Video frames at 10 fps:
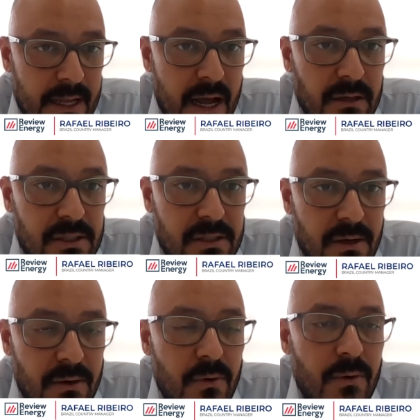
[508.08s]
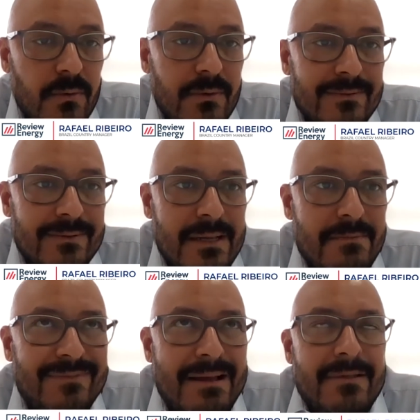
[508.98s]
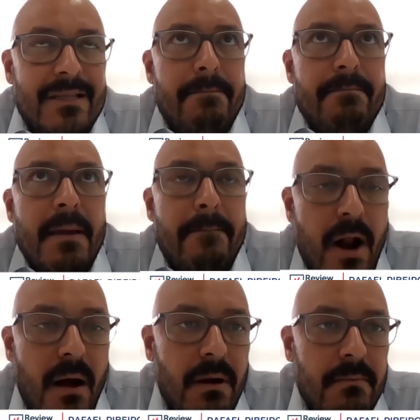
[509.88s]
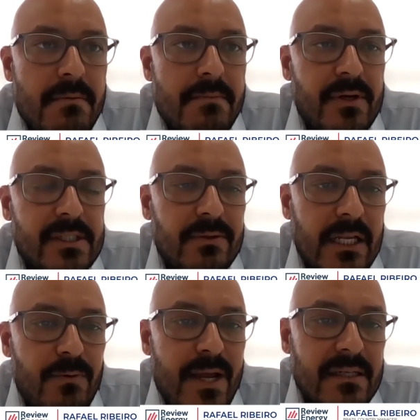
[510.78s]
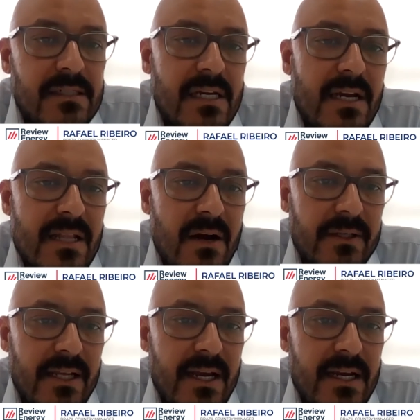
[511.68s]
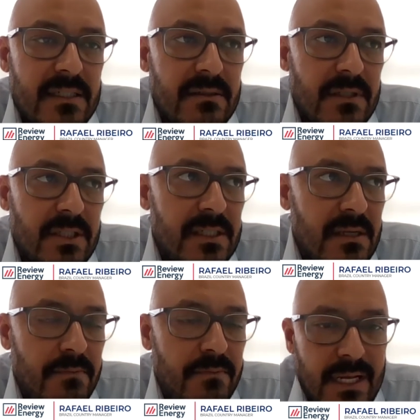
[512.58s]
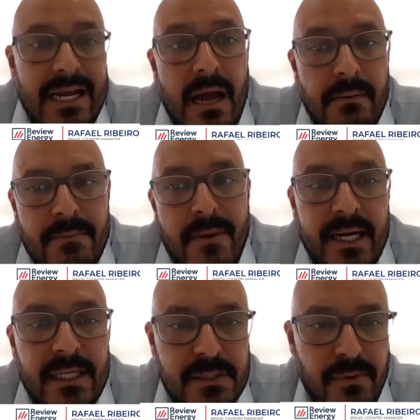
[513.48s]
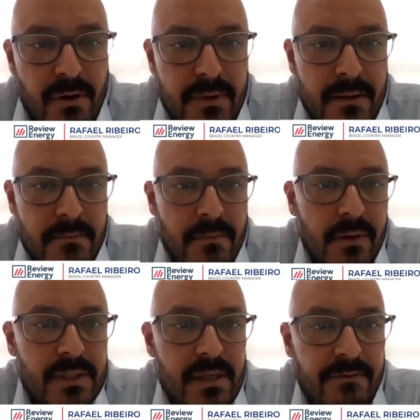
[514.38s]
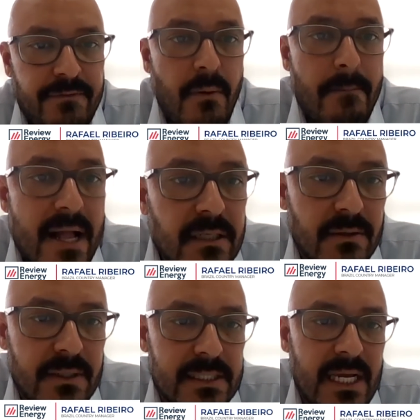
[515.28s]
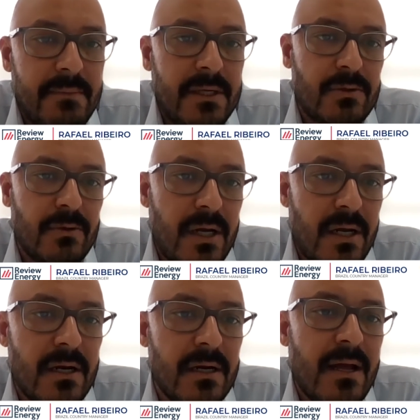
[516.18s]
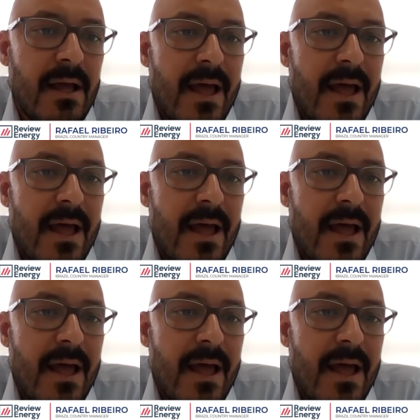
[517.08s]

Also, the problem in Brazil that we are seeing nowadays, which is the market is booming. Most of competitors coming to here,